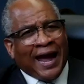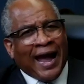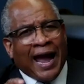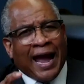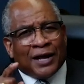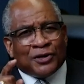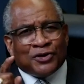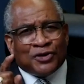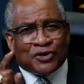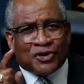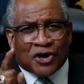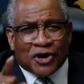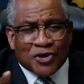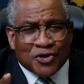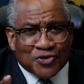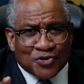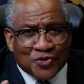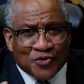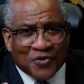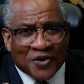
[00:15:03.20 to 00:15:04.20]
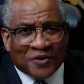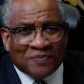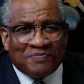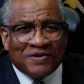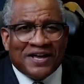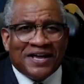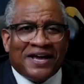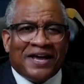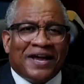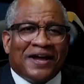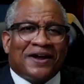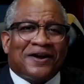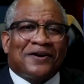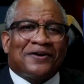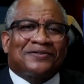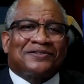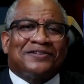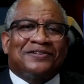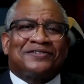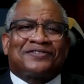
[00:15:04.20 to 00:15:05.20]
and you will be
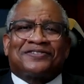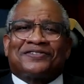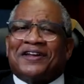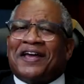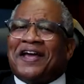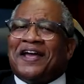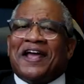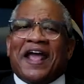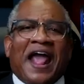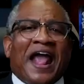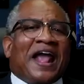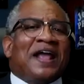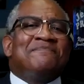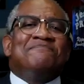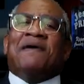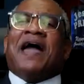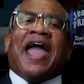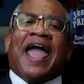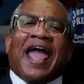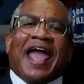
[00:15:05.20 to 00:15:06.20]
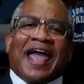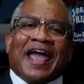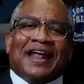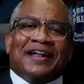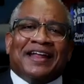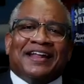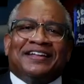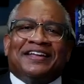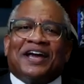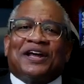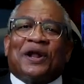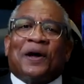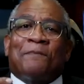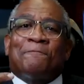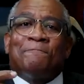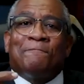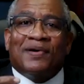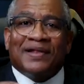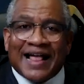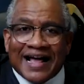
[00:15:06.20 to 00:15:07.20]
here to say amen and get a
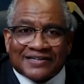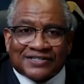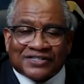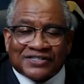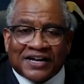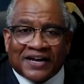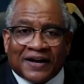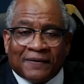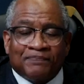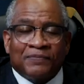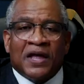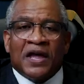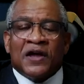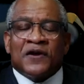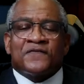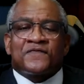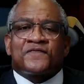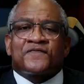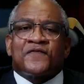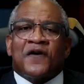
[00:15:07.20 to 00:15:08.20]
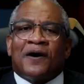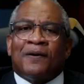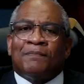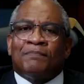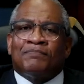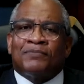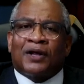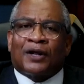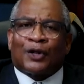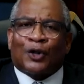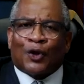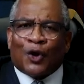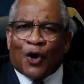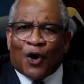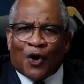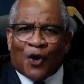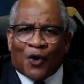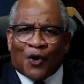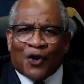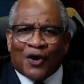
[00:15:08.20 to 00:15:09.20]
blessing from the
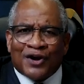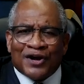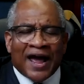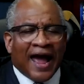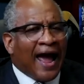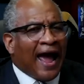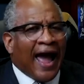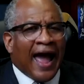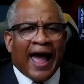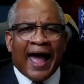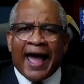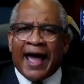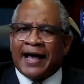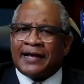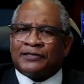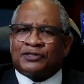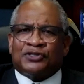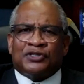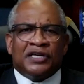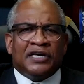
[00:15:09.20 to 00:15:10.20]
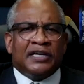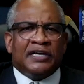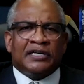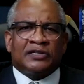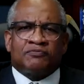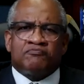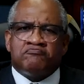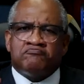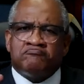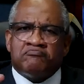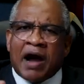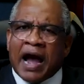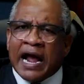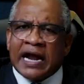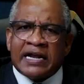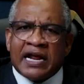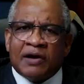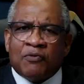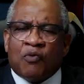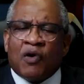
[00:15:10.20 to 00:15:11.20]
Lord as these
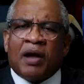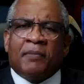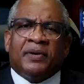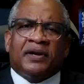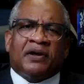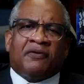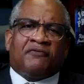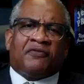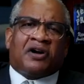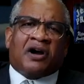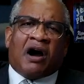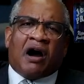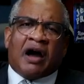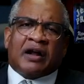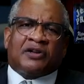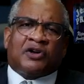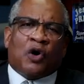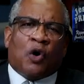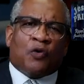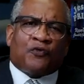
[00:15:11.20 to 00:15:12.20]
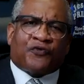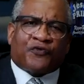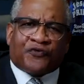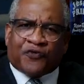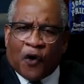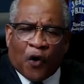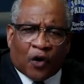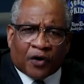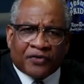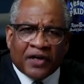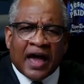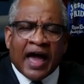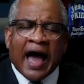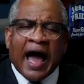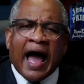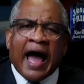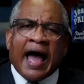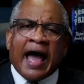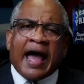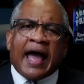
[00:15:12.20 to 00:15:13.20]
mighty women of God go forth.
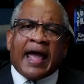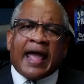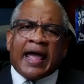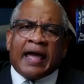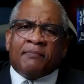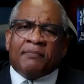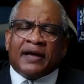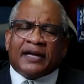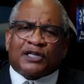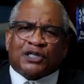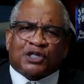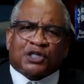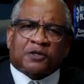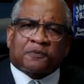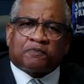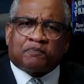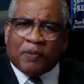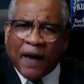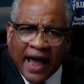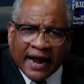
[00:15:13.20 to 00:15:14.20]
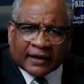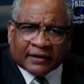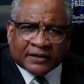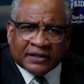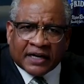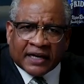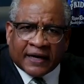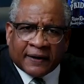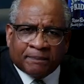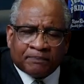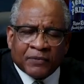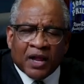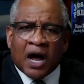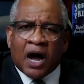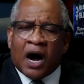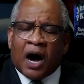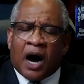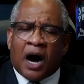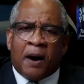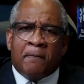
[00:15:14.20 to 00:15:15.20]
I am expecting
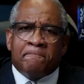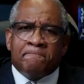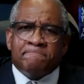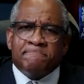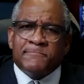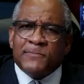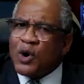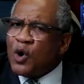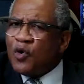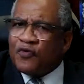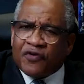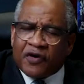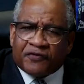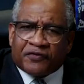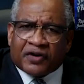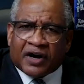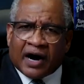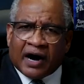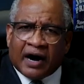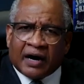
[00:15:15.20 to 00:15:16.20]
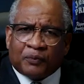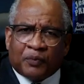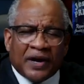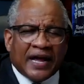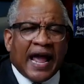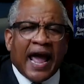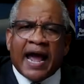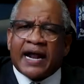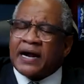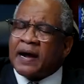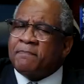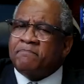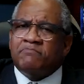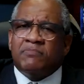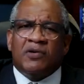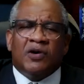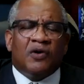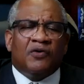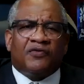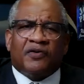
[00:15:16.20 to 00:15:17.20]
a move of God. We had a
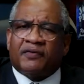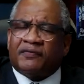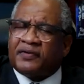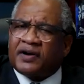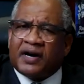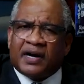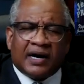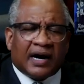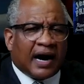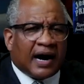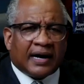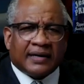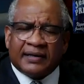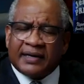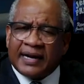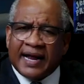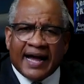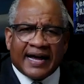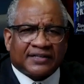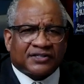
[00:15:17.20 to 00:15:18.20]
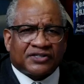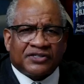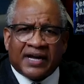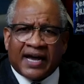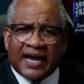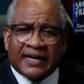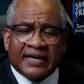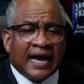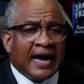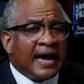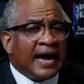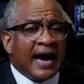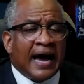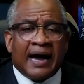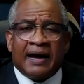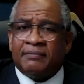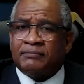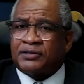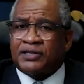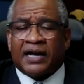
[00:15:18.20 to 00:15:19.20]
move of God last night.
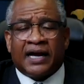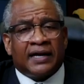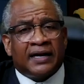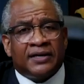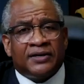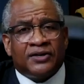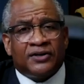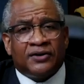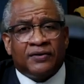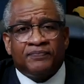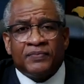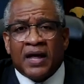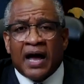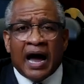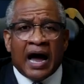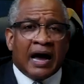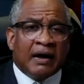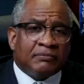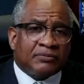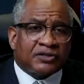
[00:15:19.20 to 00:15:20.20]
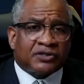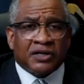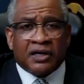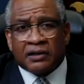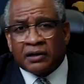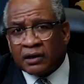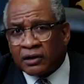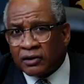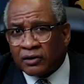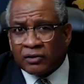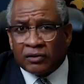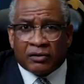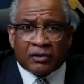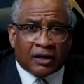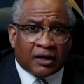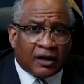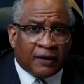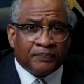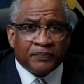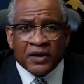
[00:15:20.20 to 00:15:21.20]
I'm telling you, I'm still a little,
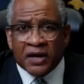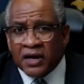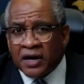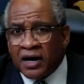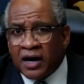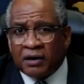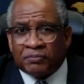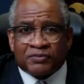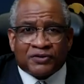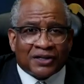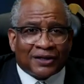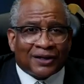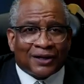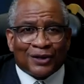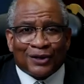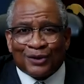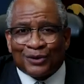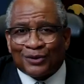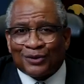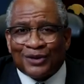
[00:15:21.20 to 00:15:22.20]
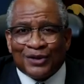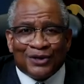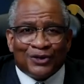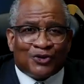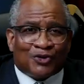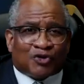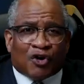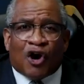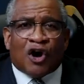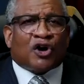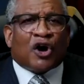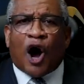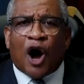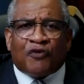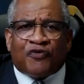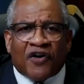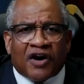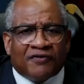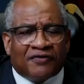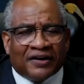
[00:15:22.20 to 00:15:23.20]
uh, I'm still a little drunk
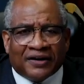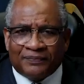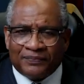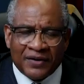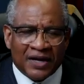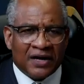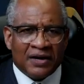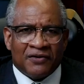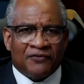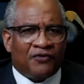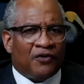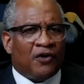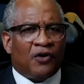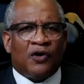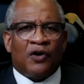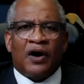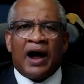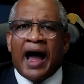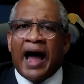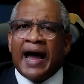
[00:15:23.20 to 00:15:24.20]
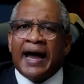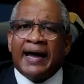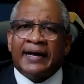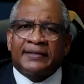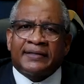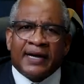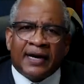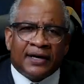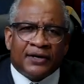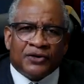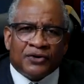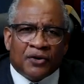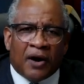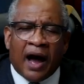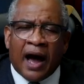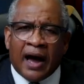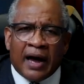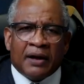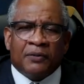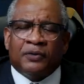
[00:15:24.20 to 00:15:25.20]
off of it. For I tell you,
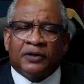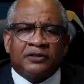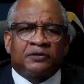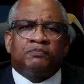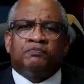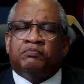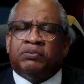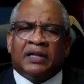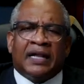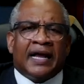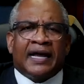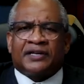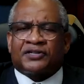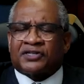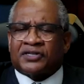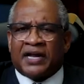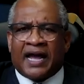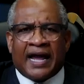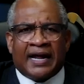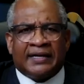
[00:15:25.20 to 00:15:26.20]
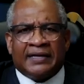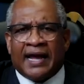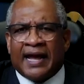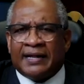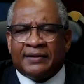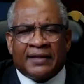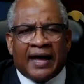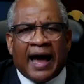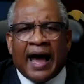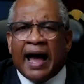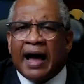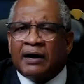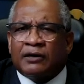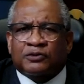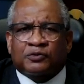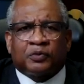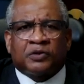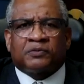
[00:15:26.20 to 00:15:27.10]
I was blessed and, and the house